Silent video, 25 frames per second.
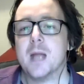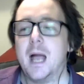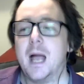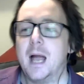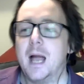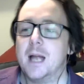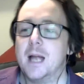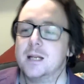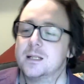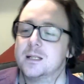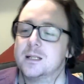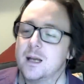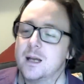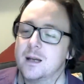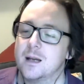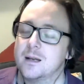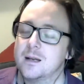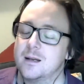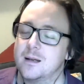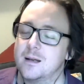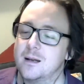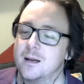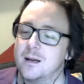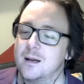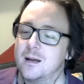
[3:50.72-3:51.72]
and I,
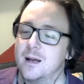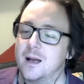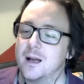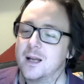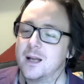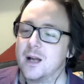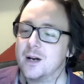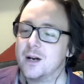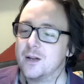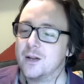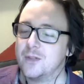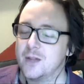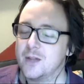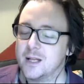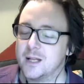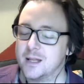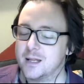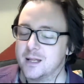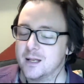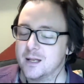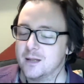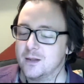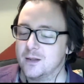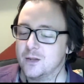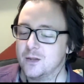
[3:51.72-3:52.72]
I kind of think
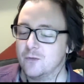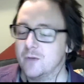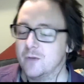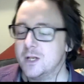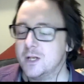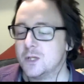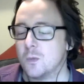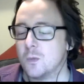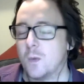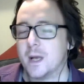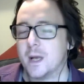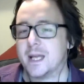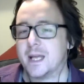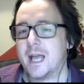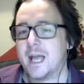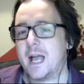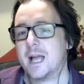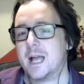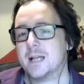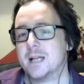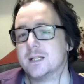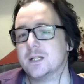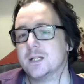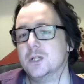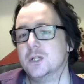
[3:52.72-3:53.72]
that the reason why
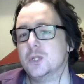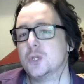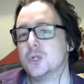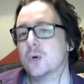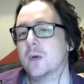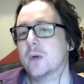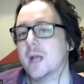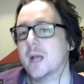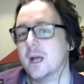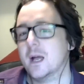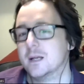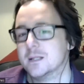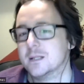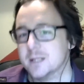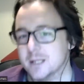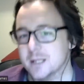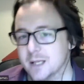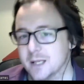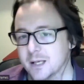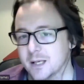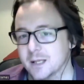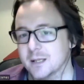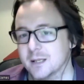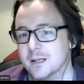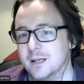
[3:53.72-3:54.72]
cats enjoy
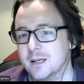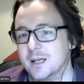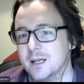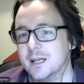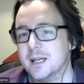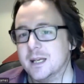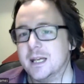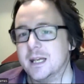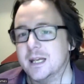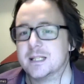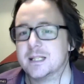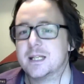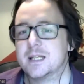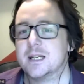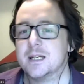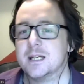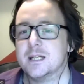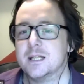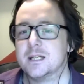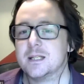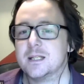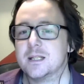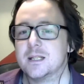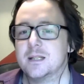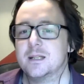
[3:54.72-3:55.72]
hunting is
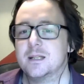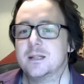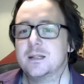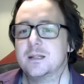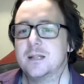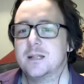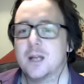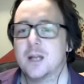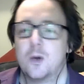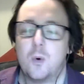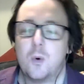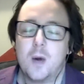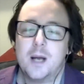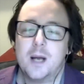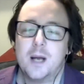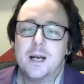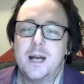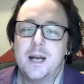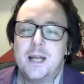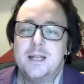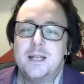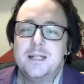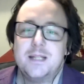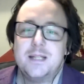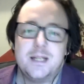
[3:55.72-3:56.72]
because they're quite
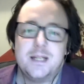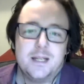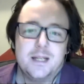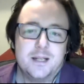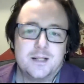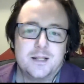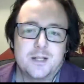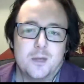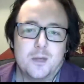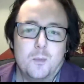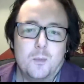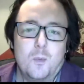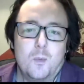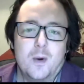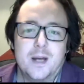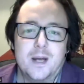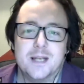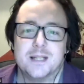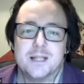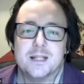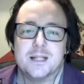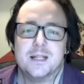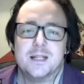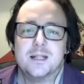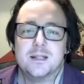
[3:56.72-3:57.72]
lazy in some
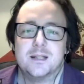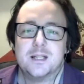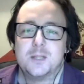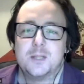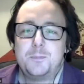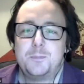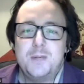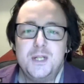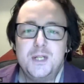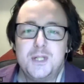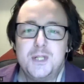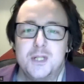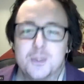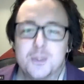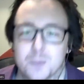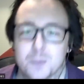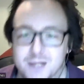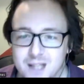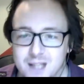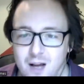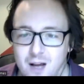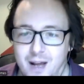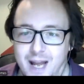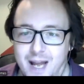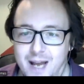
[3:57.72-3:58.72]
ways, and the species
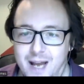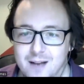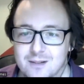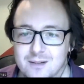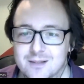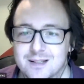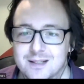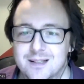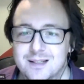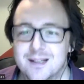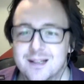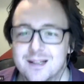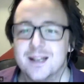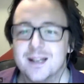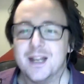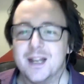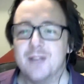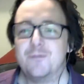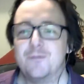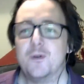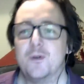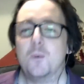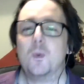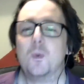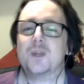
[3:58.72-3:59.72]
would die out
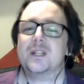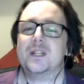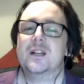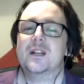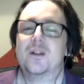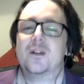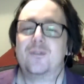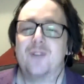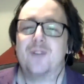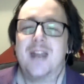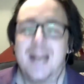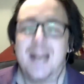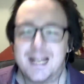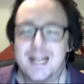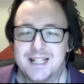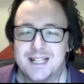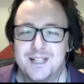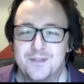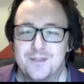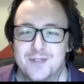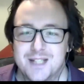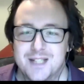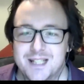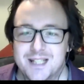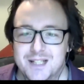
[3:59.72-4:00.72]
if it wasn't a fun
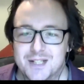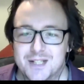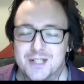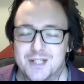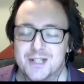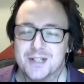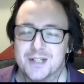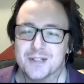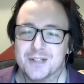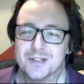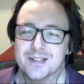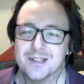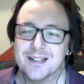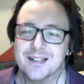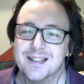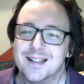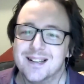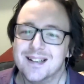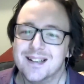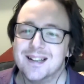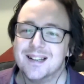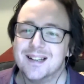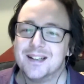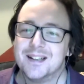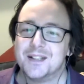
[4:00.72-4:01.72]
activity to do.
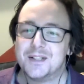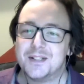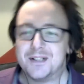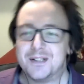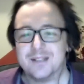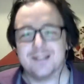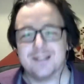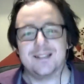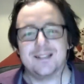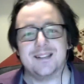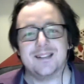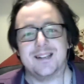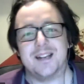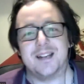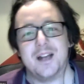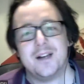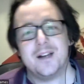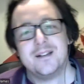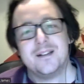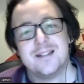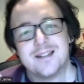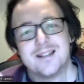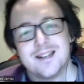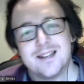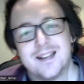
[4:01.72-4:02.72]
do you
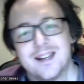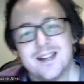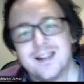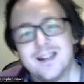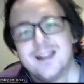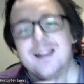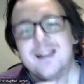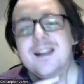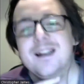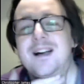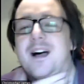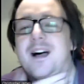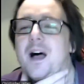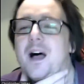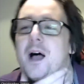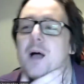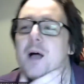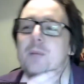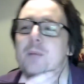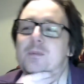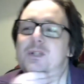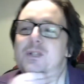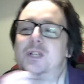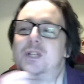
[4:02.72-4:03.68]
know? Um, yeah,